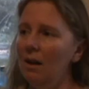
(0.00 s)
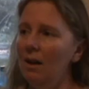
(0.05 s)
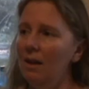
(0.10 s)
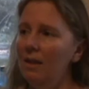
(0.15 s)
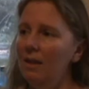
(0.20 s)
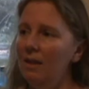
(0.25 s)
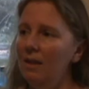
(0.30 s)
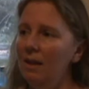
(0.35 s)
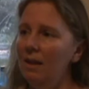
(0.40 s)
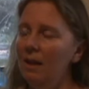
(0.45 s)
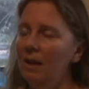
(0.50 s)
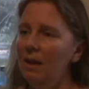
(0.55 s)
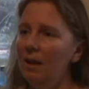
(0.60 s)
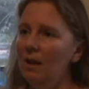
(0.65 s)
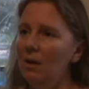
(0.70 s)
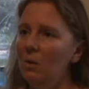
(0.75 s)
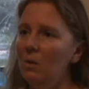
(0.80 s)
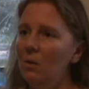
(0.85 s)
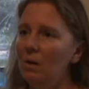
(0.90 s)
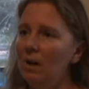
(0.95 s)
I think
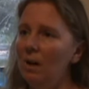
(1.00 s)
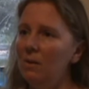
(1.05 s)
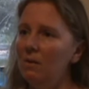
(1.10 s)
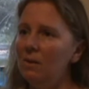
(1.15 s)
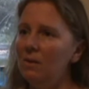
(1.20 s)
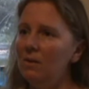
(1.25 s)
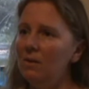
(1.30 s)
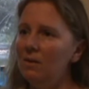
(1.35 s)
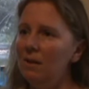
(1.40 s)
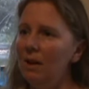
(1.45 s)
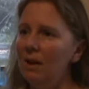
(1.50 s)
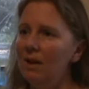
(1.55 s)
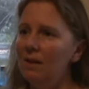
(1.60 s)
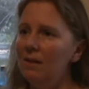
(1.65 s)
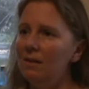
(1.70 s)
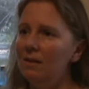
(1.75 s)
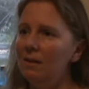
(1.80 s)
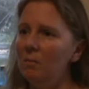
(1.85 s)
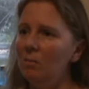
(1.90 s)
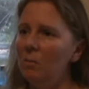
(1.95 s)
what I would say
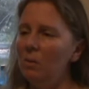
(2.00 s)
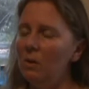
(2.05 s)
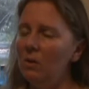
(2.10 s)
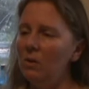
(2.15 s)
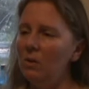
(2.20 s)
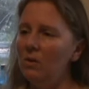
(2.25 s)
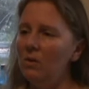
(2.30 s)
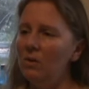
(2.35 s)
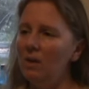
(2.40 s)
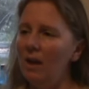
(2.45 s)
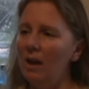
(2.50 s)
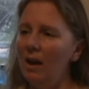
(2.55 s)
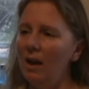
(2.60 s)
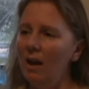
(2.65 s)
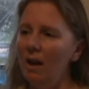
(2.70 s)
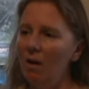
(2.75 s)
is it builds a